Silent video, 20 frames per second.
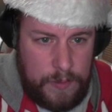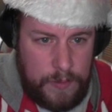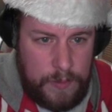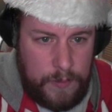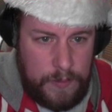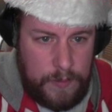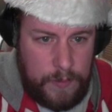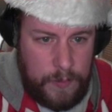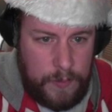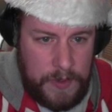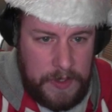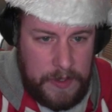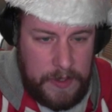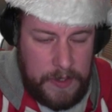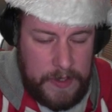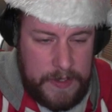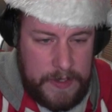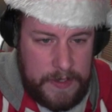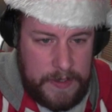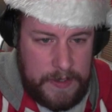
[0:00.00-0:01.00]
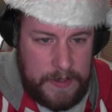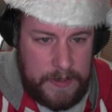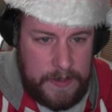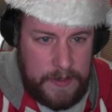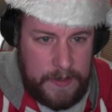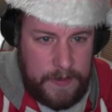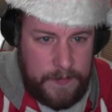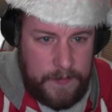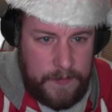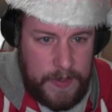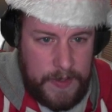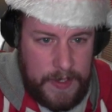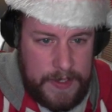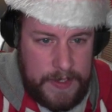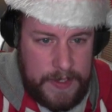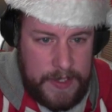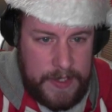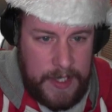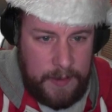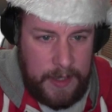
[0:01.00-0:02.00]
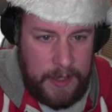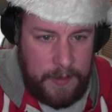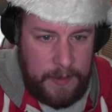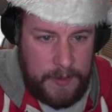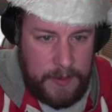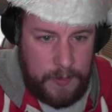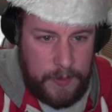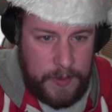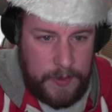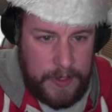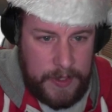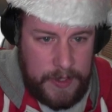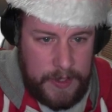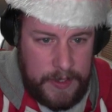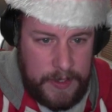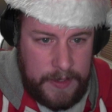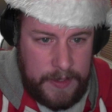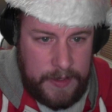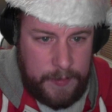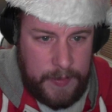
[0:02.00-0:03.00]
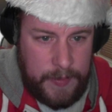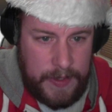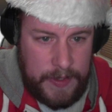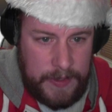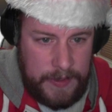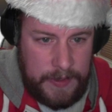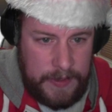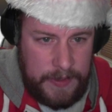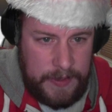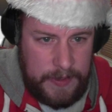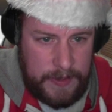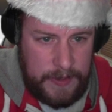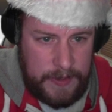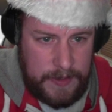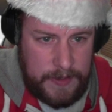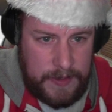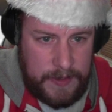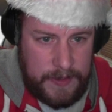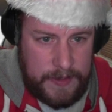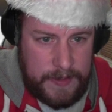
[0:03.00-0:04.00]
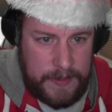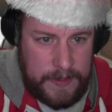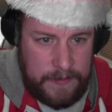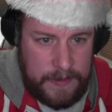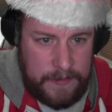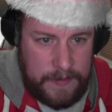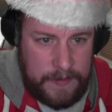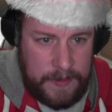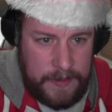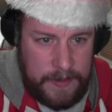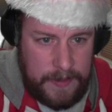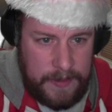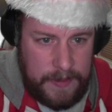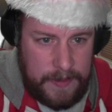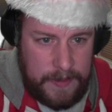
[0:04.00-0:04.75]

one of these is named weird, apparently. So let's have a look.